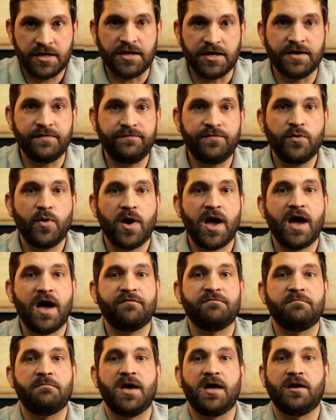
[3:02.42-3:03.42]
If you
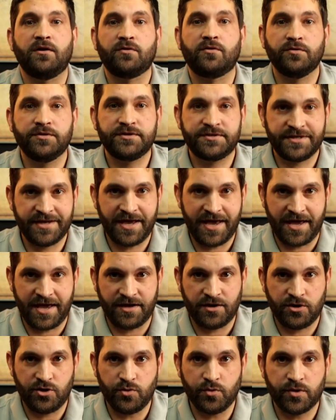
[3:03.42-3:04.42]
have medical
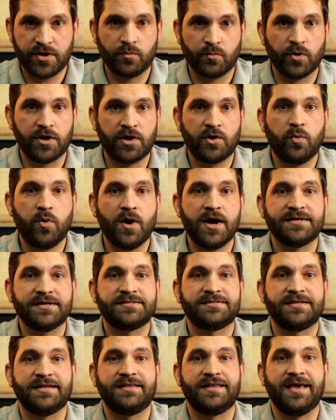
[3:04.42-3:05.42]
debt, you can
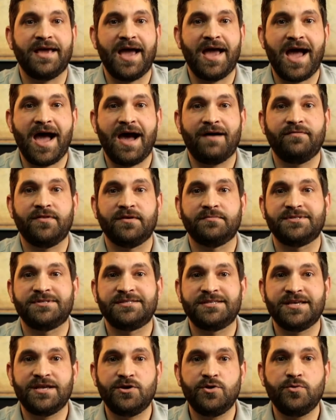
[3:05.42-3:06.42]
request that they have them
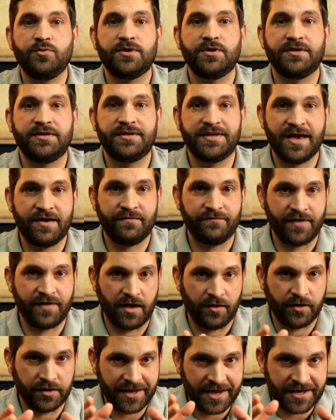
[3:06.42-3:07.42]
send you the debt
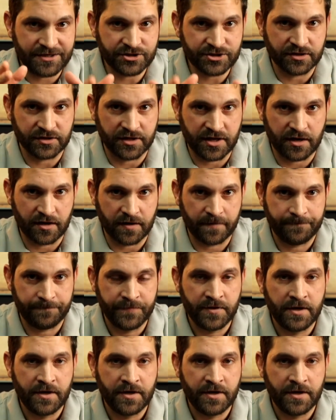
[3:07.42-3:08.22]
validation letter.